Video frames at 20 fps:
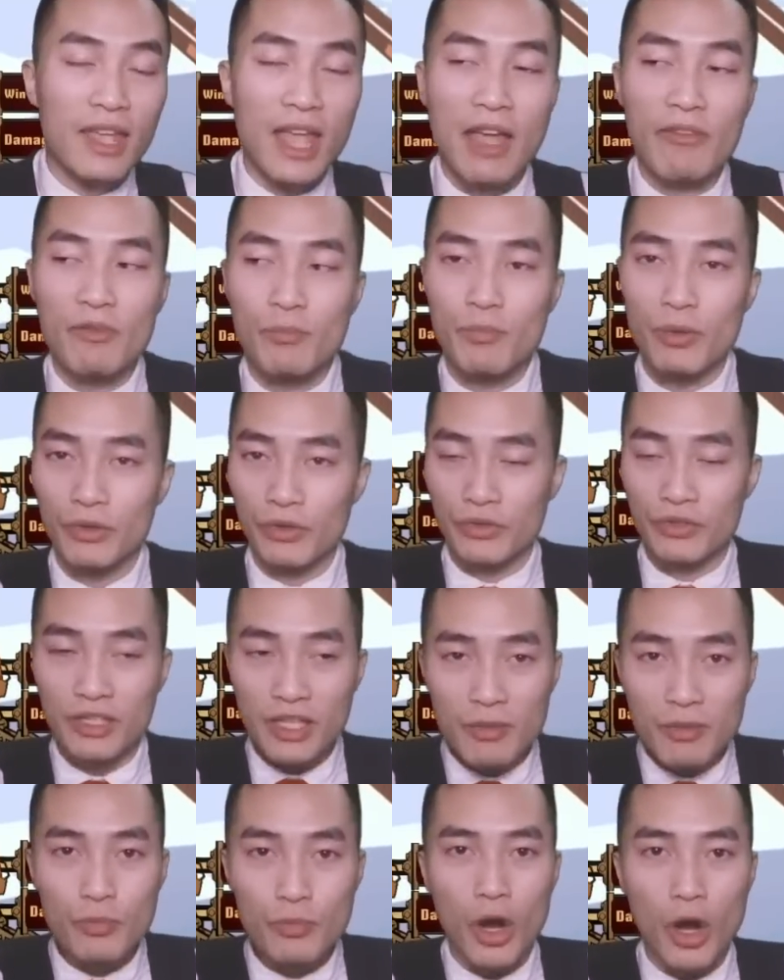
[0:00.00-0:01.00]
built their team
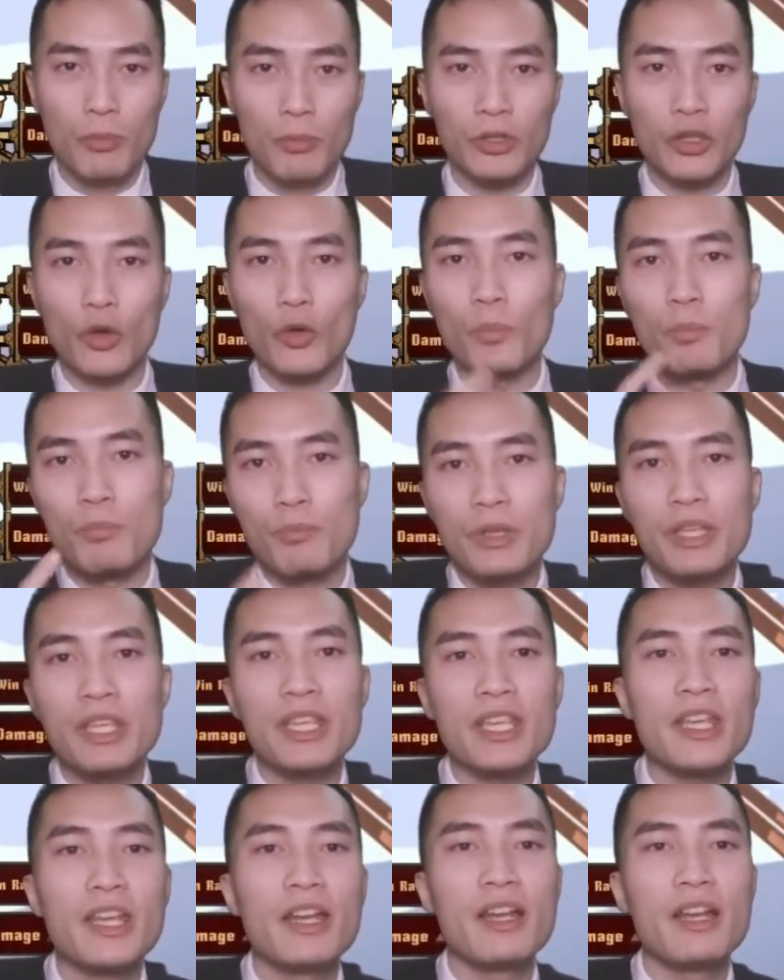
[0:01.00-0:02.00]
properly, or B,
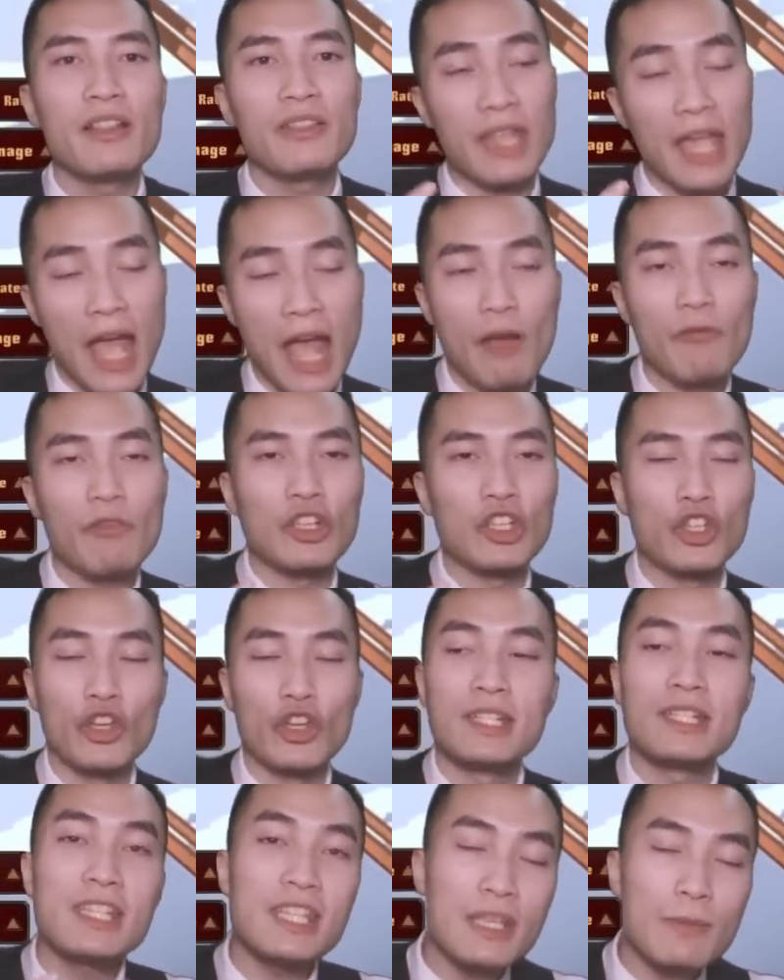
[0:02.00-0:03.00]
they have a good
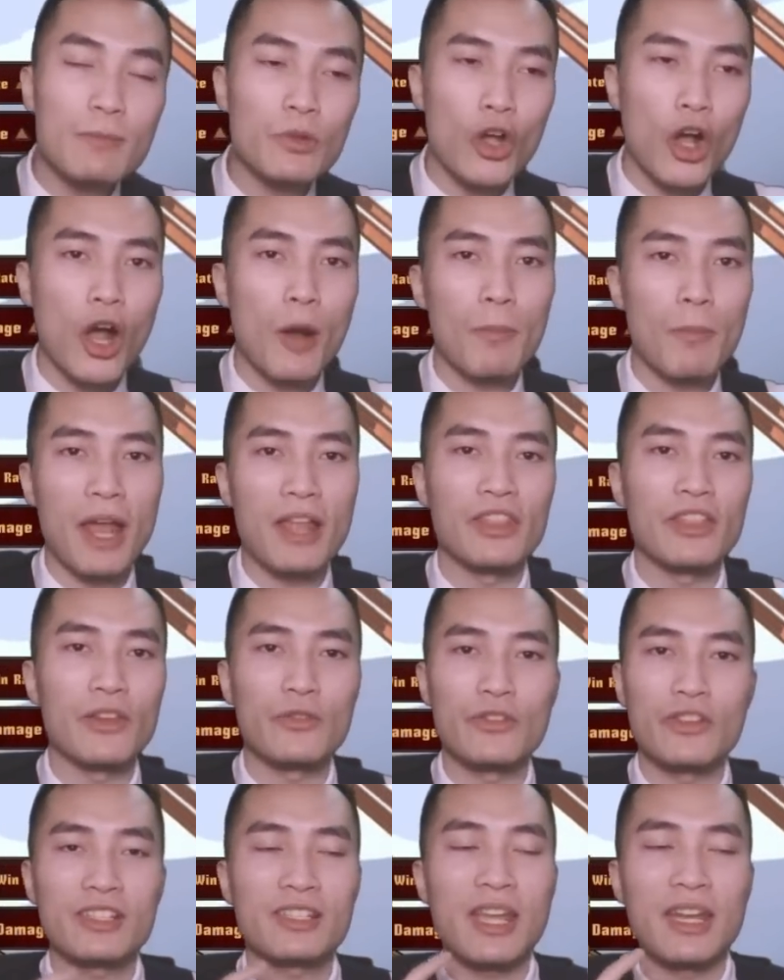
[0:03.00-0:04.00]
team comp and they're
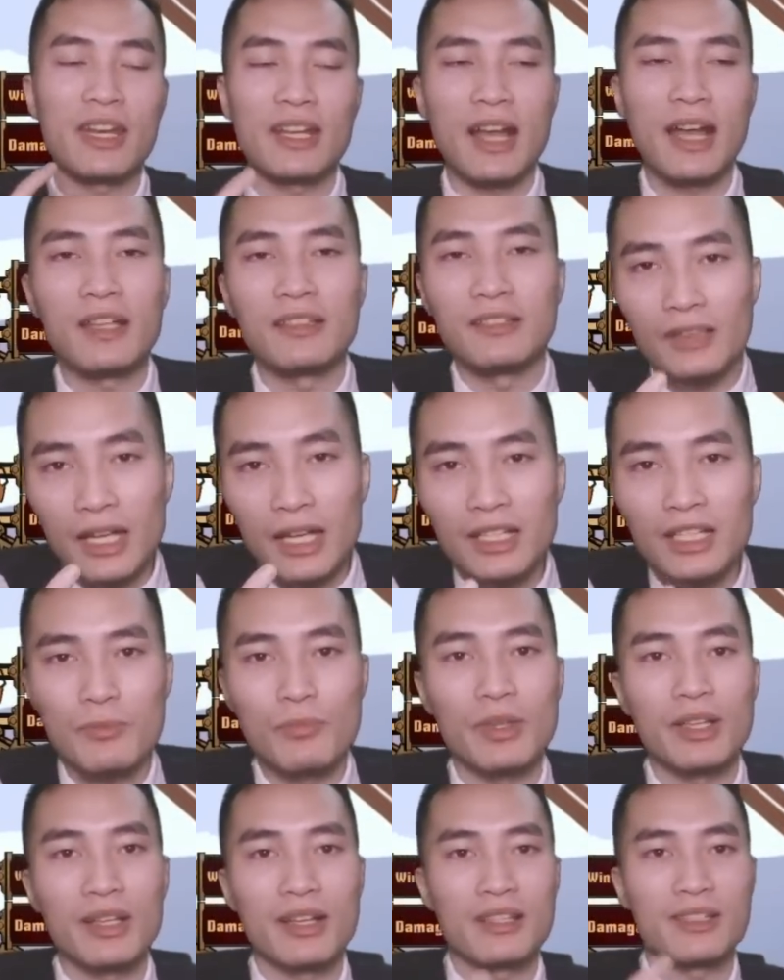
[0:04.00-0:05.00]
just getting unlucky
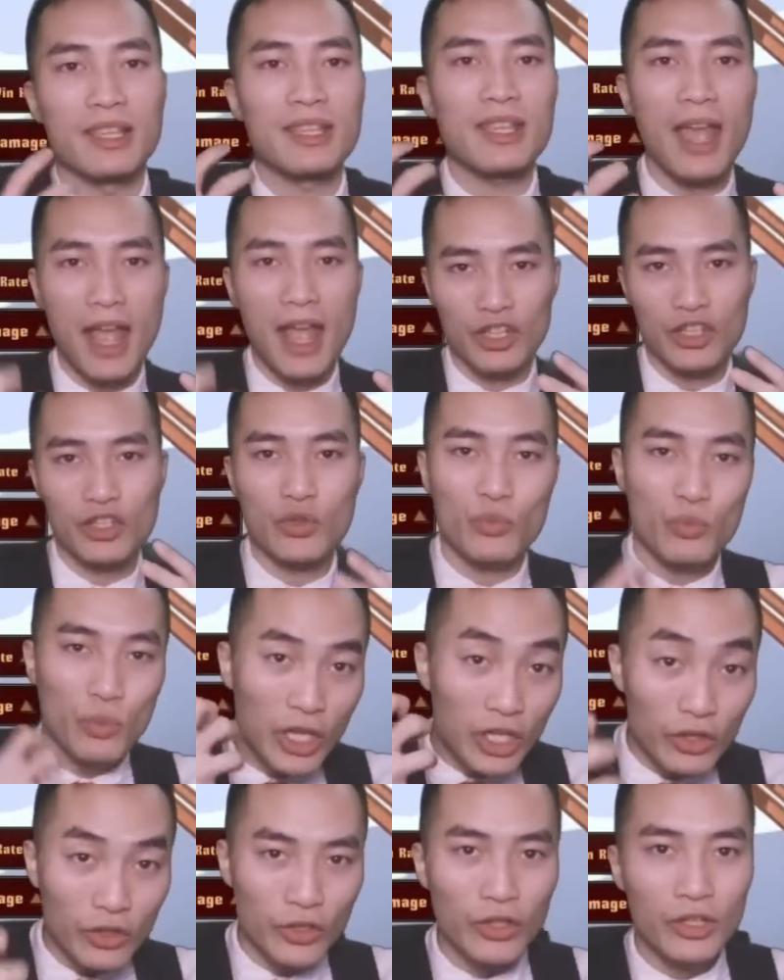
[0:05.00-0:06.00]
because they can't
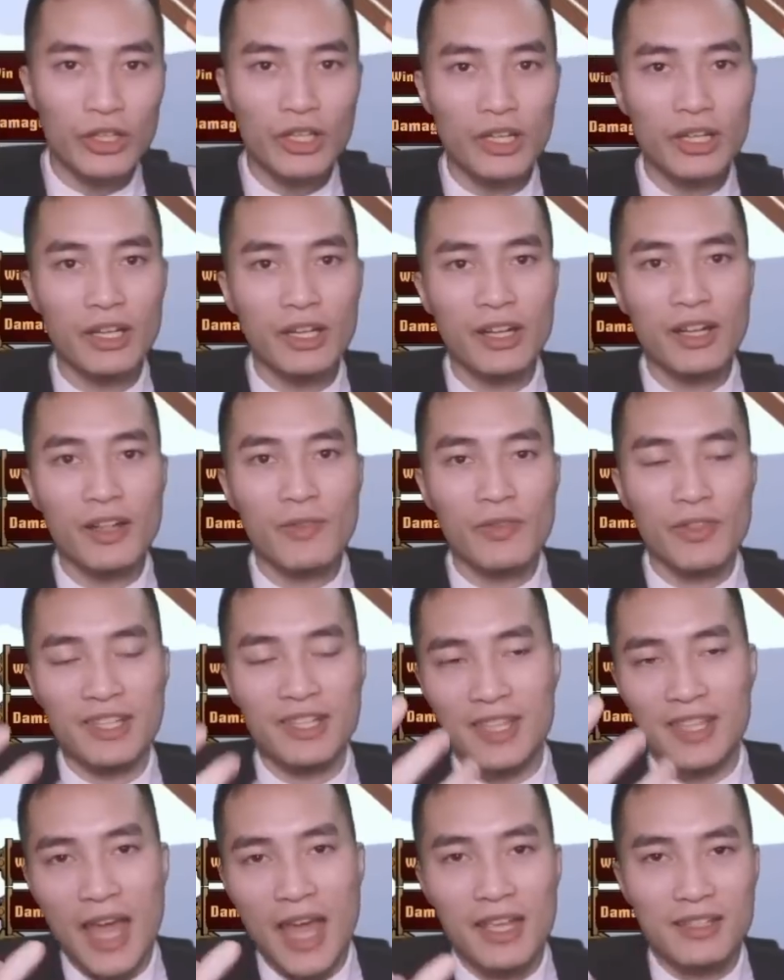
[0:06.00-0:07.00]
trigger the
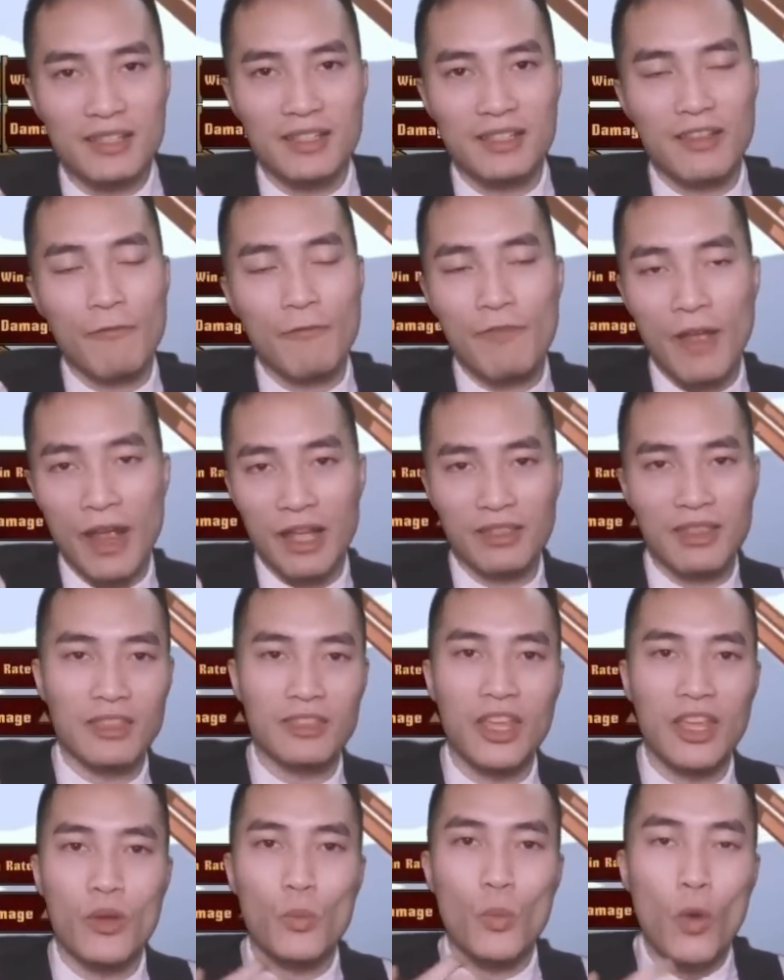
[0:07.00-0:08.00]
status's effect that they
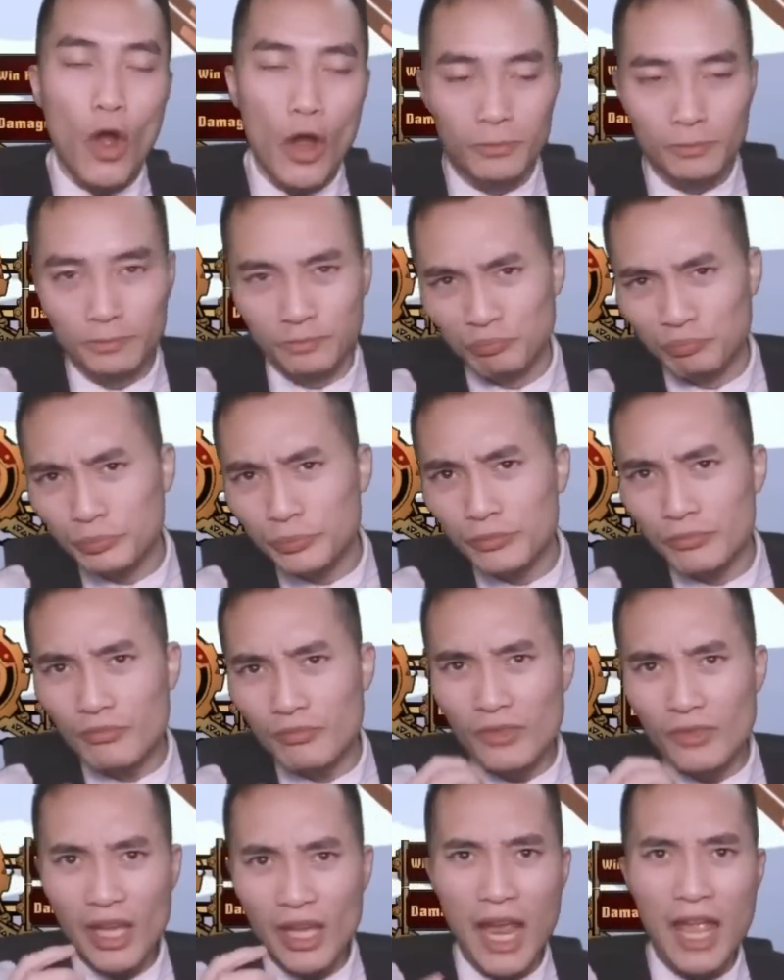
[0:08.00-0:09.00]
want.
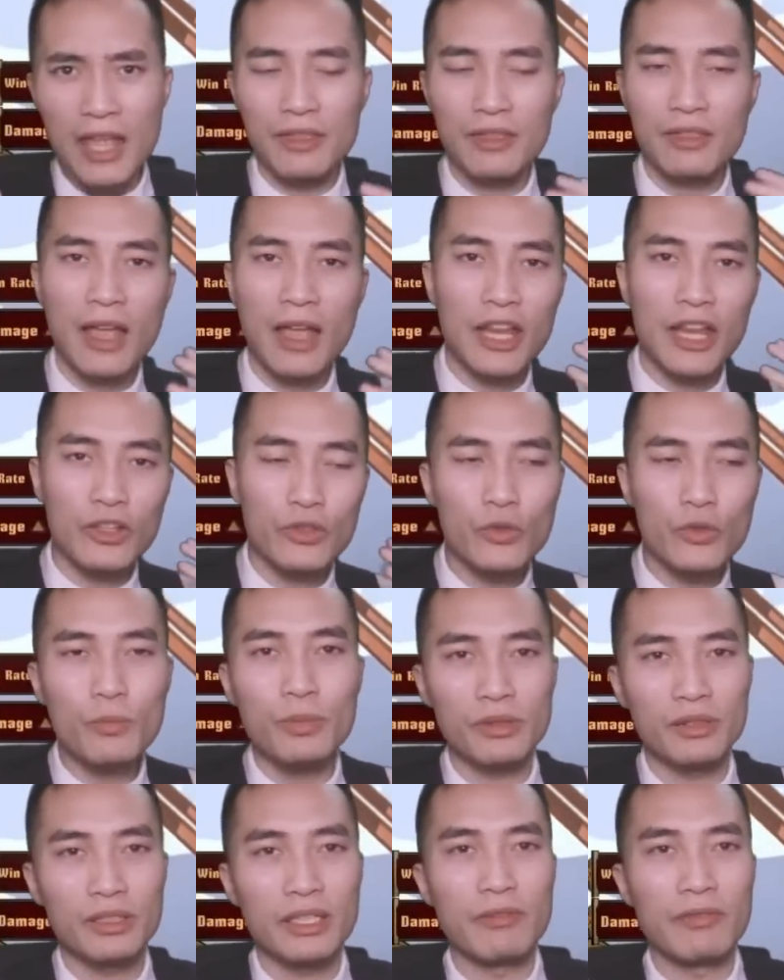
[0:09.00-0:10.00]
And I do
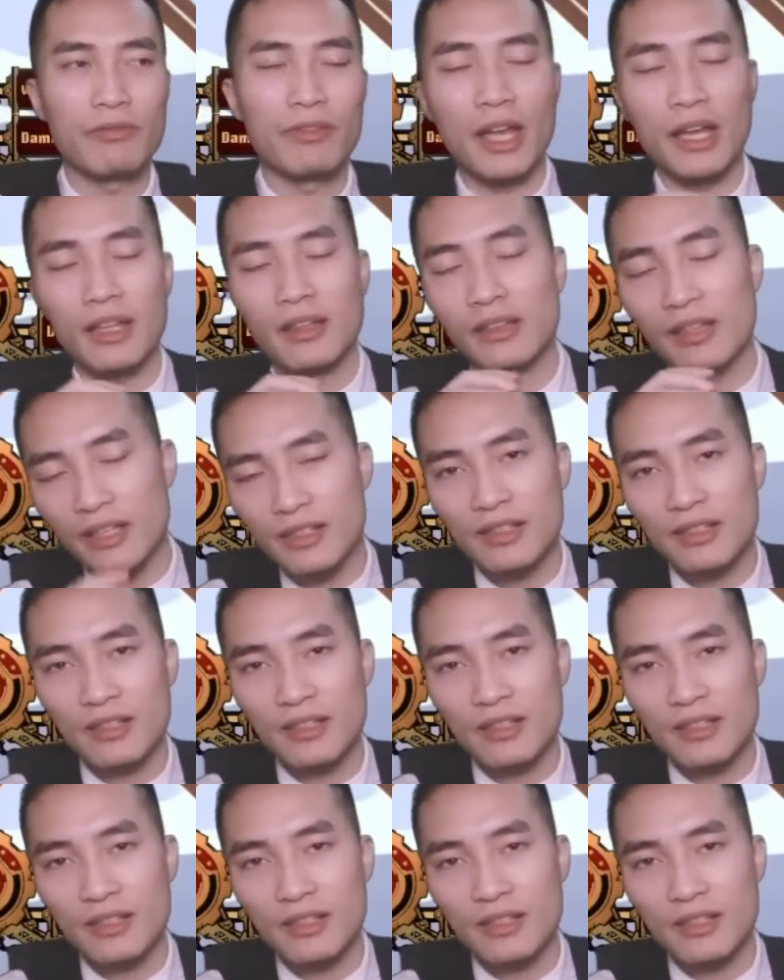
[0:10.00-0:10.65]
believe that this